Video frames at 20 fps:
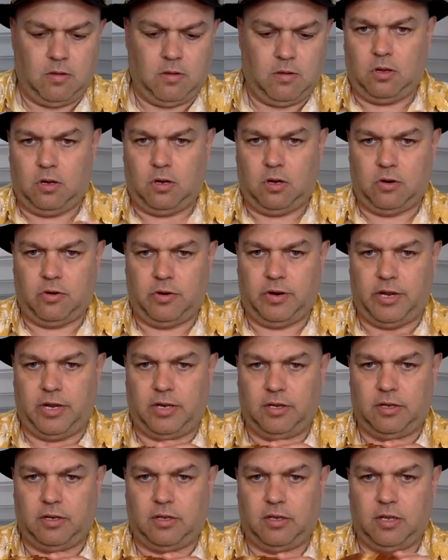All
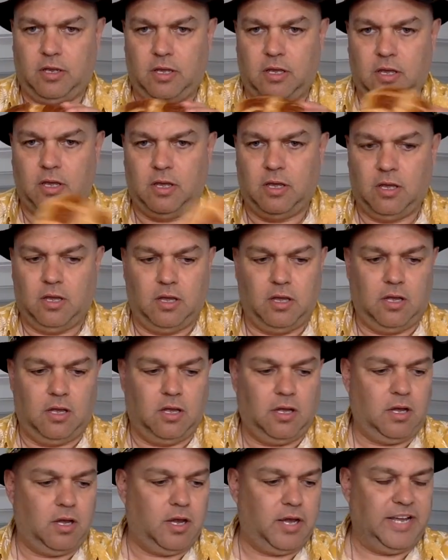right.
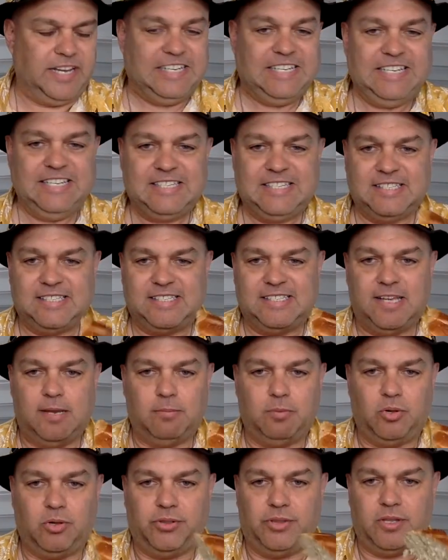I
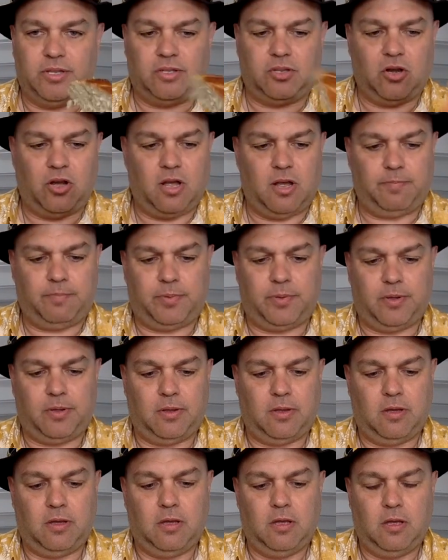disassembled the top.
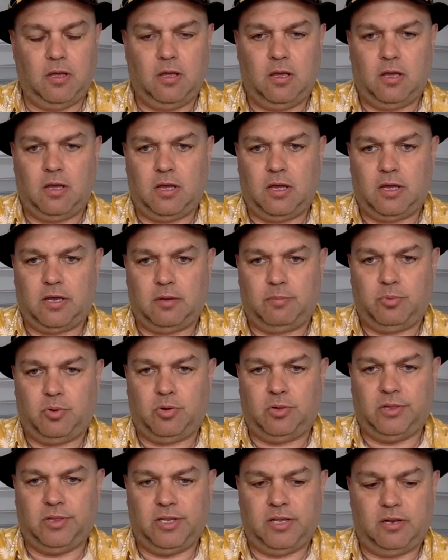I'm going to
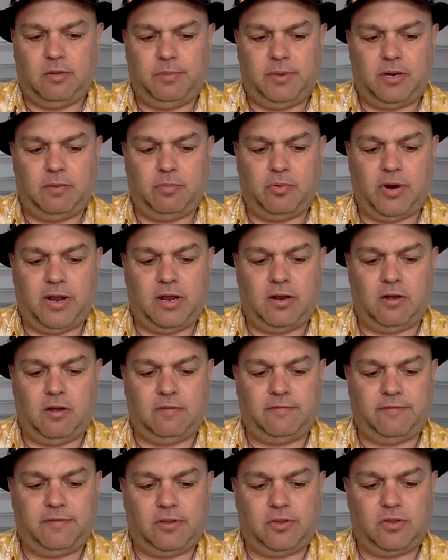put a little bit of bread
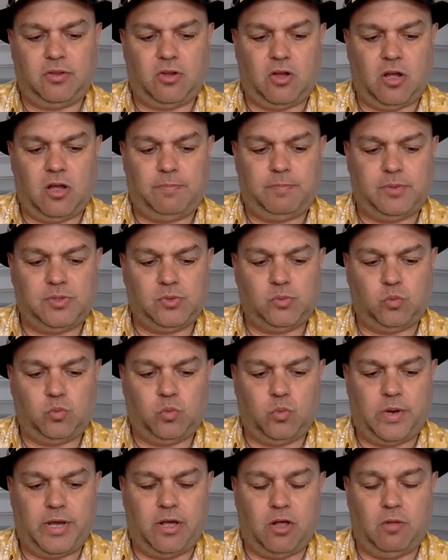off the top as
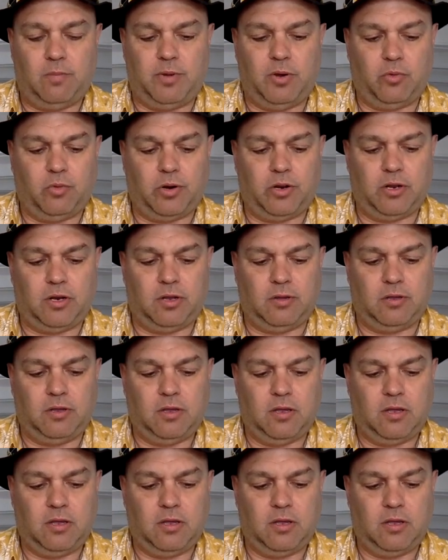well, but we're going to